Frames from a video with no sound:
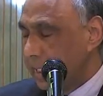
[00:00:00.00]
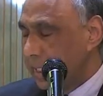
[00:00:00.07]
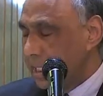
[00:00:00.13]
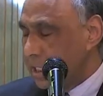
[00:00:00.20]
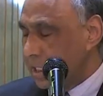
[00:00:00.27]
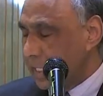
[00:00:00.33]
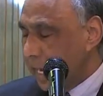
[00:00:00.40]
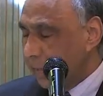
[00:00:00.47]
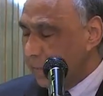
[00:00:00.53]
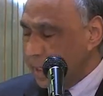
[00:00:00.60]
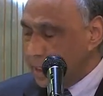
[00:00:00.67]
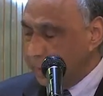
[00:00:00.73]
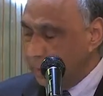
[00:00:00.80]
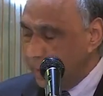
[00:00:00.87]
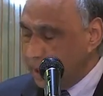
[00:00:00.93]

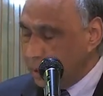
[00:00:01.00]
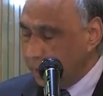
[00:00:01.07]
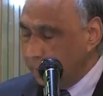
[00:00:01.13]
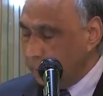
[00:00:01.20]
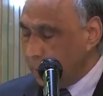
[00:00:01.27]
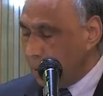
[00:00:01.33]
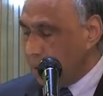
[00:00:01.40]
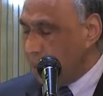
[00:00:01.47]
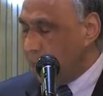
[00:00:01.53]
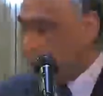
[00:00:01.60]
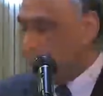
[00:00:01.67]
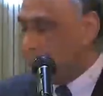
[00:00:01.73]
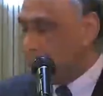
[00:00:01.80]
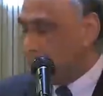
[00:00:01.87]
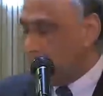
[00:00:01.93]
Establish mentoring
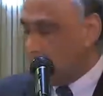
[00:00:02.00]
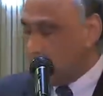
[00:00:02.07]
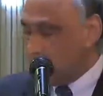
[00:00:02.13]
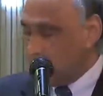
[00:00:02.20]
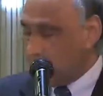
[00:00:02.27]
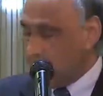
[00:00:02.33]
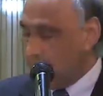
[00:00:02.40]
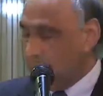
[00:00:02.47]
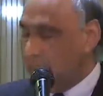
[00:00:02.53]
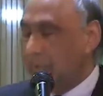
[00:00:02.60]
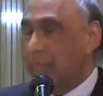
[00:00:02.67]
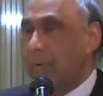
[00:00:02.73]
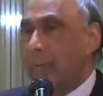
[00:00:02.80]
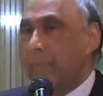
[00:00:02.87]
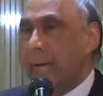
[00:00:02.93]
programs for those who come
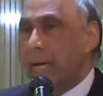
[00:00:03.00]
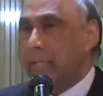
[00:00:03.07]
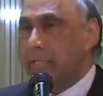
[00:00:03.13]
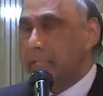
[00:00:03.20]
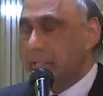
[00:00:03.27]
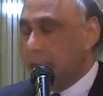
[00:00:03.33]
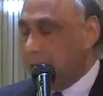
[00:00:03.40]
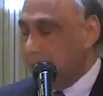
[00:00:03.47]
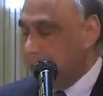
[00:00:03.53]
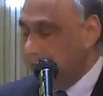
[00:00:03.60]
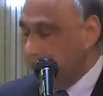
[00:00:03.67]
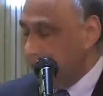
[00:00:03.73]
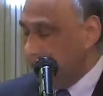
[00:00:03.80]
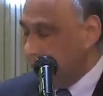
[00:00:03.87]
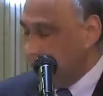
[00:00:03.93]
here from
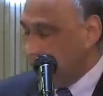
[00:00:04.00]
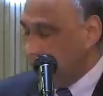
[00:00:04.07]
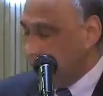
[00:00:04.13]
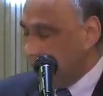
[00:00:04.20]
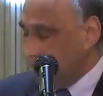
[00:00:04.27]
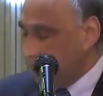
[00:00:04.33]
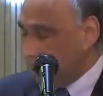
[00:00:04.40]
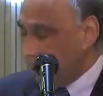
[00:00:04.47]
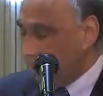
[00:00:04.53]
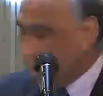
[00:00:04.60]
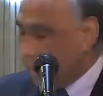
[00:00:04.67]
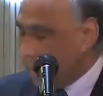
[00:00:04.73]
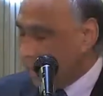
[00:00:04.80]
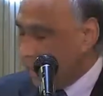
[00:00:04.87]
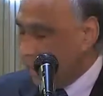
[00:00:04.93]
Pakistan and do
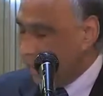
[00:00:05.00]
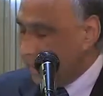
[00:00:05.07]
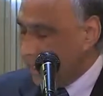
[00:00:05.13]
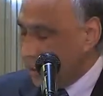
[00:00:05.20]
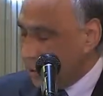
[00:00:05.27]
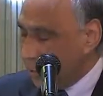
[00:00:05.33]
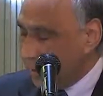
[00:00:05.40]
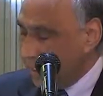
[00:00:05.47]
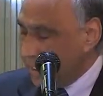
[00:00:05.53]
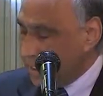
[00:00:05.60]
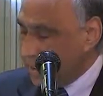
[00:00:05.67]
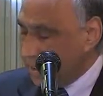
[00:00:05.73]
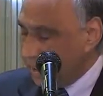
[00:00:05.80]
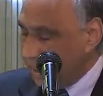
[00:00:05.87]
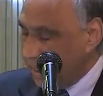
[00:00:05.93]
online
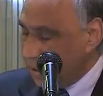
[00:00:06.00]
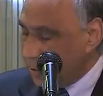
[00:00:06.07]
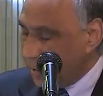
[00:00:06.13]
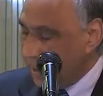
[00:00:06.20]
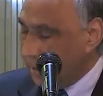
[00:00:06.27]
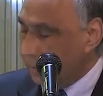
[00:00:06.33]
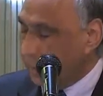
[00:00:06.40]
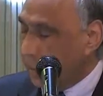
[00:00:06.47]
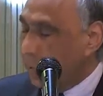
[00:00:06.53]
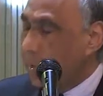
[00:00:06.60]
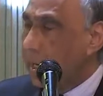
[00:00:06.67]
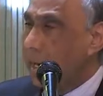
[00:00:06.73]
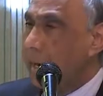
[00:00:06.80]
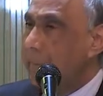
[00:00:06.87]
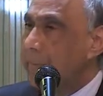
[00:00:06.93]
educational and training
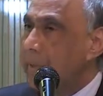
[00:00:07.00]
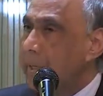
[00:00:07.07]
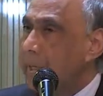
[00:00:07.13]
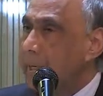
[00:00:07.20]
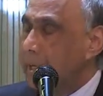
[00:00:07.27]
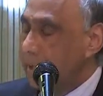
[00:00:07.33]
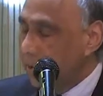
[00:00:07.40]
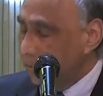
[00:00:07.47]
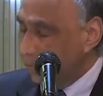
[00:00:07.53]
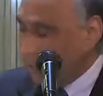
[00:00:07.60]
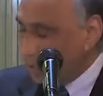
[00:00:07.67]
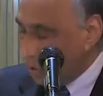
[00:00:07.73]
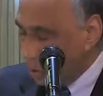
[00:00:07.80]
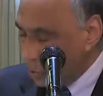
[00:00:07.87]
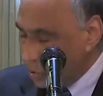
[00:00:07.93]
programs
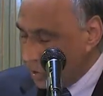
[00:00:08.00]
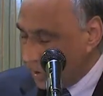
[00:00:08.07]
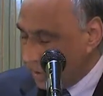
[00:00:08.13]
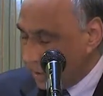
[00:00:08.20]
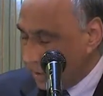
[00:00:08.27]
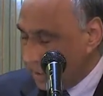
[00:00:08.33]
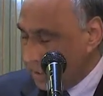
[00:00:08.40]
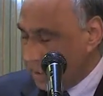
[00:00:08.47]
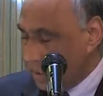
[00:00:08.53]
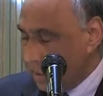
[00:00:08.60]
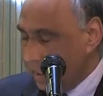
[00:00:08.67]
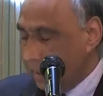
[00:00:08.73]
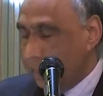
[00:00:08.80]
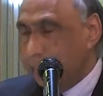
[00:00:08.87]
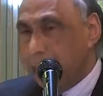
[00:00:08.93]
for those journalists
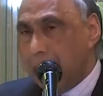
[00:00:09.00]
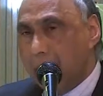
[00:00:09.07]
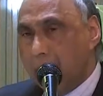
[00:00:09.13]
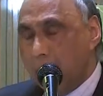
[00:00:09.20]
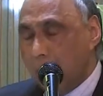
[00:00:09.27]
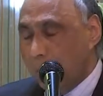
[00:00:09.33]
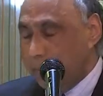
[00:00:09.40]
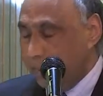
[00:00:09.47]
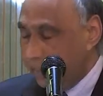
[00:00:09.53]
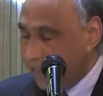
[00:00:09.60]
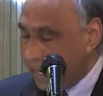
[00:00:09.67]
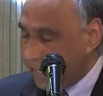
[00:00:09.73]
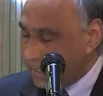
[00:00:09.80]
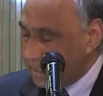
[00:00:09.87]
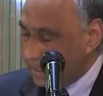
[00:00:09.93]
back home in
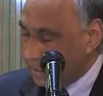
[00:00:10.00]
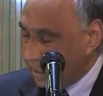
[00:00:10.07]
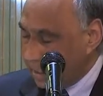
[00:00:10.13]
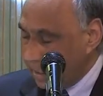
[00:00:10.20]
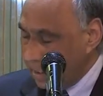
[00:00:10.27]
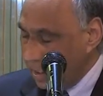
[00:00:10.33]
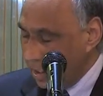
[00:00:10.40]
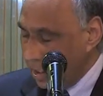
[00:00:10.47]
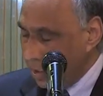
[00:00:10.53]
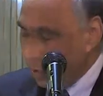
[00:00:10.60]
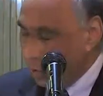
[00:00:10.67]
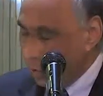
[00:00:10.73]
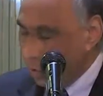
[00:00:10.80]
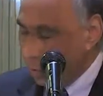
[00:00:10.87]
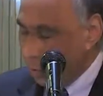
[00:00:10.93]
Pakistan
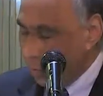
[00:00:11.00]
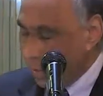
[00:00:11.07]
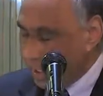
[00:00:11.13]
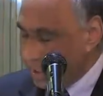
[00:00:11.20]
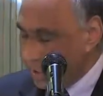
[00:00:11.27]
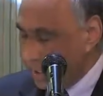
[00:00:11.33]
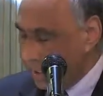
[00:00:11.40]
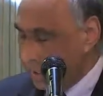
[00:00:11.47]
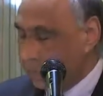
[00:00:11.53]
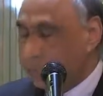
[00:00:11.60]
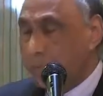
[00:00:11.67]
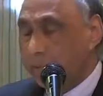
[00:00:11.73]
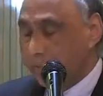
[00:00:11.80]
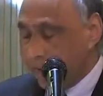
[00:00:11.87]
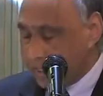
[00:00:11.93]
who are seeking
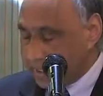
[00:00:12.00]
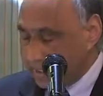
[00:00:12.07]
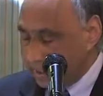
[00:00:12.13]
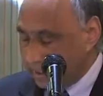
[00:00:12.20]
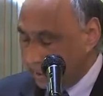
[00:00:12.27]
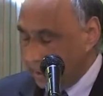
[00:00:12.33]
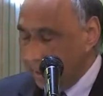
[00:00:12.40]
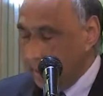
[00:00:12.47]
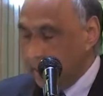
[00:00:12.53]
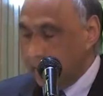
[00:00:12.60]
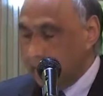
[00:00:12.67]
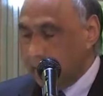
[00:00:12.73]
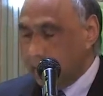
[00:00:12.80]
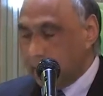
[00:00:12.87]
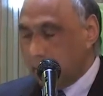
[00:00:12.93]
professional
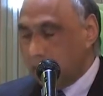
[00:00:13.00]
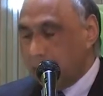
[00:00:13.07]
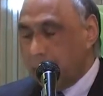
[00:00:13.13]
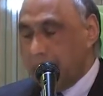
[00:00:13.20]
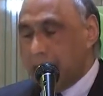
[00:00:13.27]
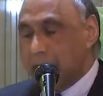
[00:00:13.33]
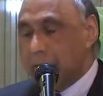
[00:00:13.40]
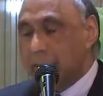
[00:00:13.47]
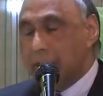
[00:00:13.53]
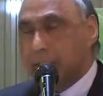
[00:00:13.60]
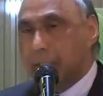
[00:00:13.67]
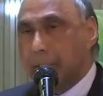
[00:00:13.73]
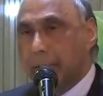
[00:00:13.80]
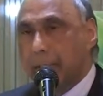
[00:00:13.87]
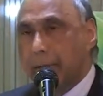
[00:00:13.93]
development
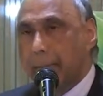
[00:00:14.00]
assistance.